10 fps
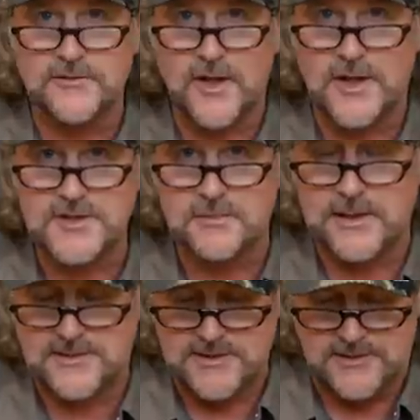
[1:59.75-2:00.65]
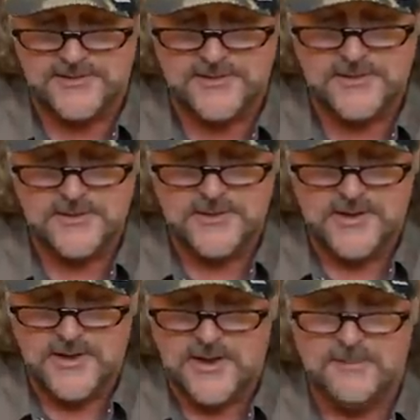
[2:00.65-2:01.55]
flossing my teeth.
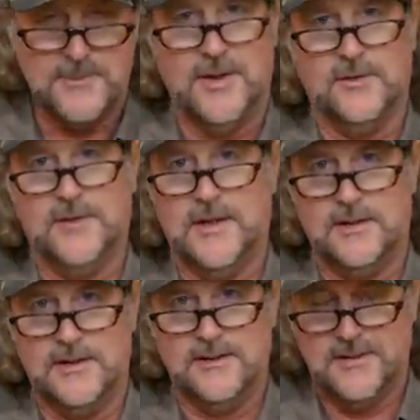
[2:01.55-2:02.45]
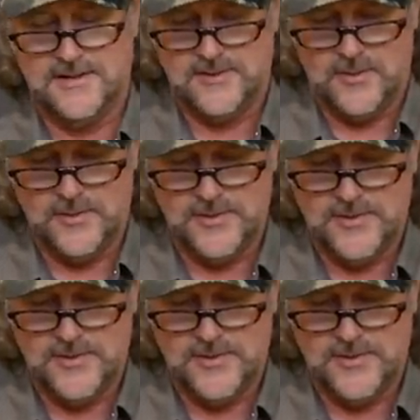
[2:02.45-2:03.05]
No, I don't.